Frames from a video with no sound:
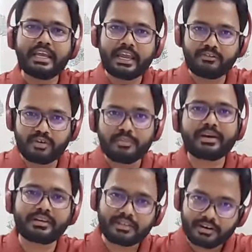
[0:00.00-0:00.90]

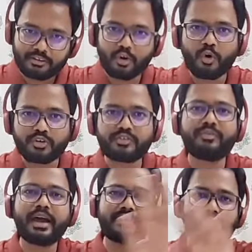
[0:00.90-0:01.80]
inflammatory, that is host
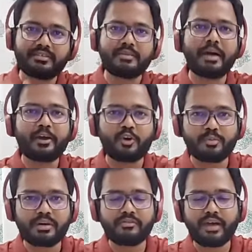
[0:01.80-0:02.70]
factors and
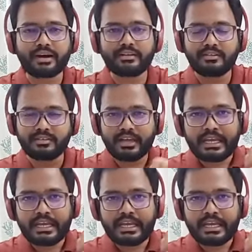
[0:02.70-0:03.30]
microbial factors,